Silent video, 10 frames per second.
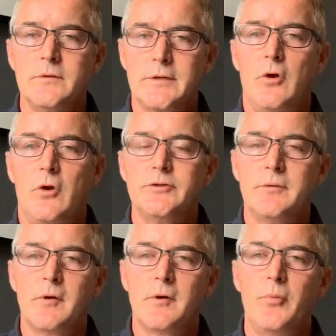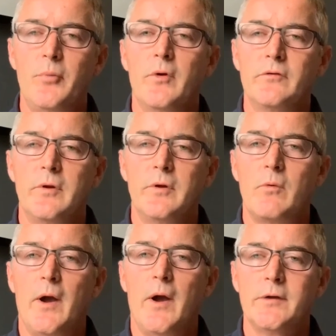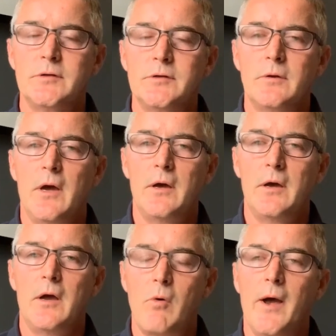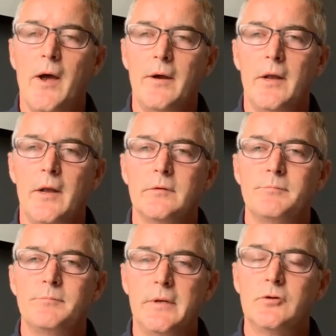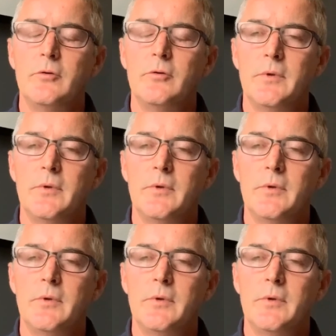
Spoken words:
technology components we required to acquire and build on,